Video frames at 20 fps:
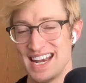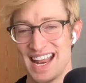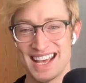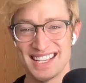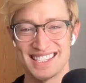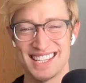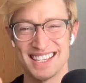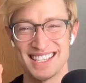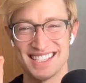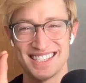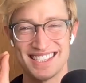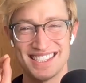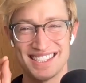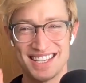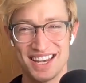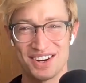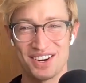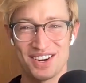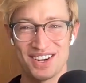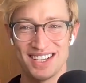
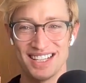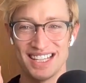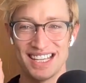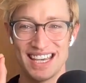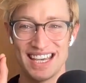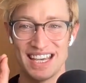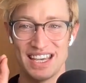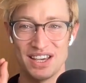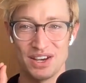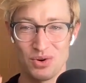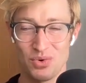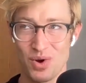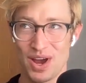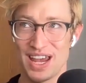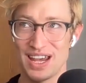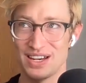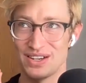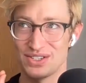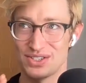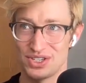necessarily
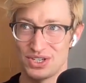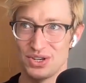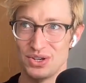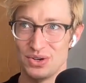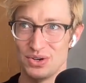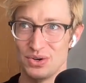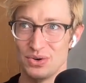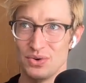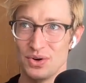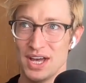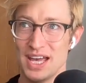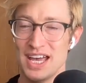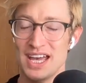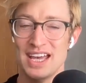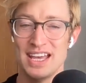equate to